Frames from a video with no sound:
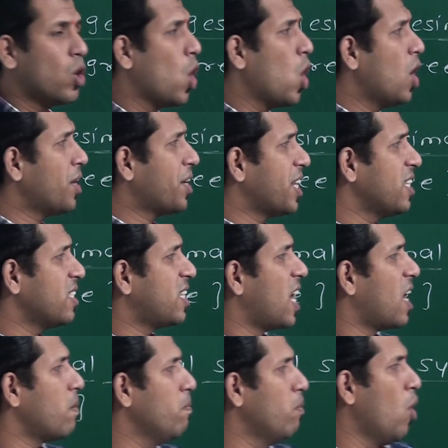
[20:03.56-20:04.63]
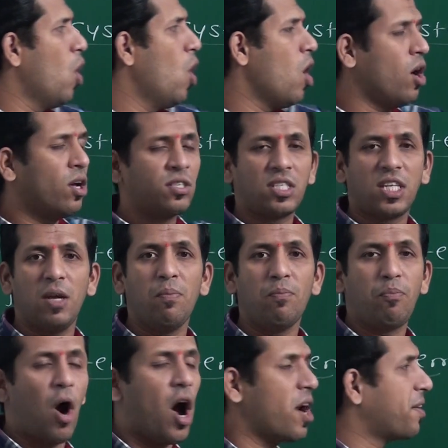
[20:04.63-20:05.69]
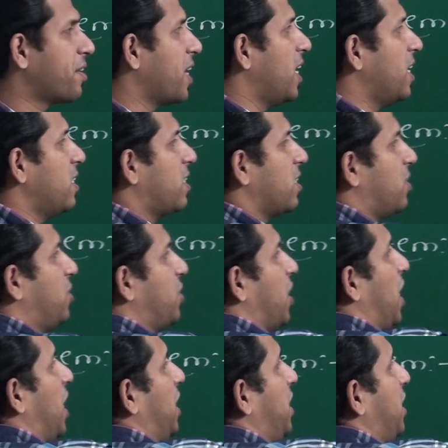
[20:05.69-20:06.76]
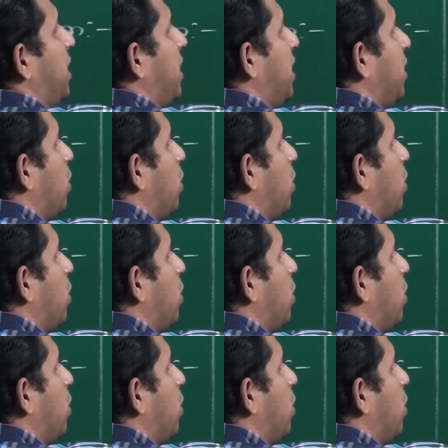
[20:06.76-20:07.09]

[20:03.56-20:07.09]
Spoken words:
note is there, most important JEE